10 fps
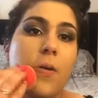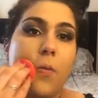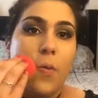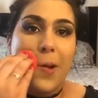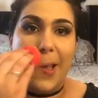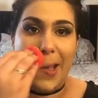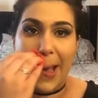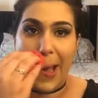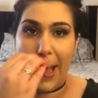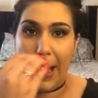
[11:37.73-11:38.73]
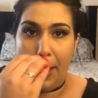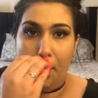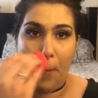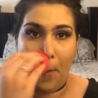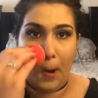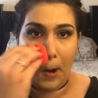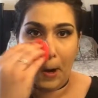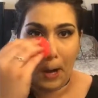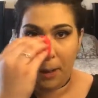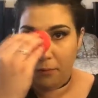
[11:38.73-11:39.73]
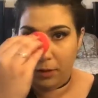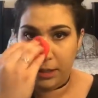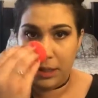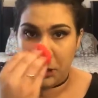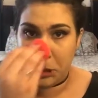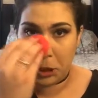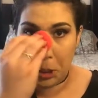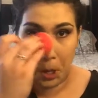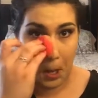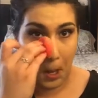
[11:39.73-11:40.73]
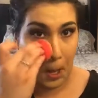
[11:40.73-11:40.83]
way more coverage